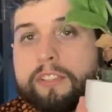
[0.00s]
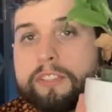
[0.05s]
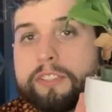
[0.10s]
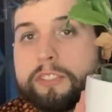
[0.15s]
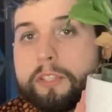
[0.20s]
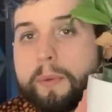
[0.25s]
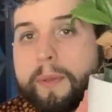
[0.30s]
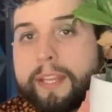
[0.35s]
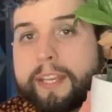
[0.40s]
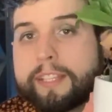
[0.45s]

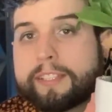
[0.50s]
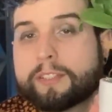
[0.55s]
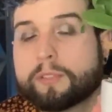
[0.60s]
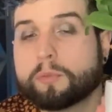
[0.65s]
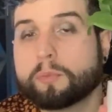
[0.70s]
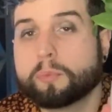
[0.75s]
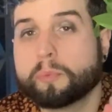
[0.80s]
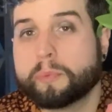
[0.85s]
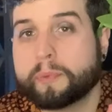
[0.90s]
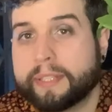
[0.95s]
So it is a
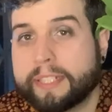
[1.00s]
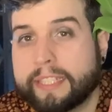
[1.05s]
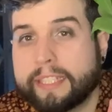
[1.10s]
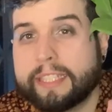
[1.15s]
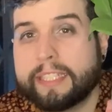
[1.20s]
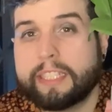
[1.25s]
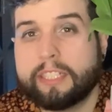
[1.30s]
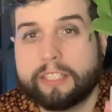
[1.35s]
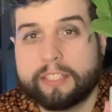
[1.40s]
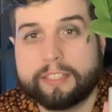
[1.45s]

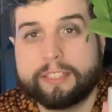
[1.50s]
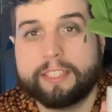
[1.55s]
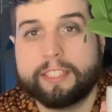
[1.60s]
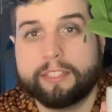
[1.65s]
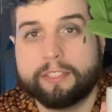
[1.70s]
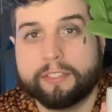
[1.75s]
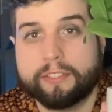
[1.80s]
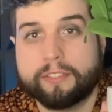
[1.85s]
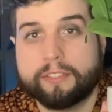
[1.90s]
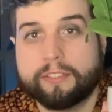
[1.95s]
really good
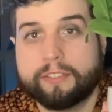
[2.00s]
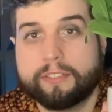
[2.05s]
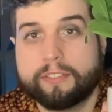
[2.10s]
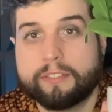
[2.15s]
deal.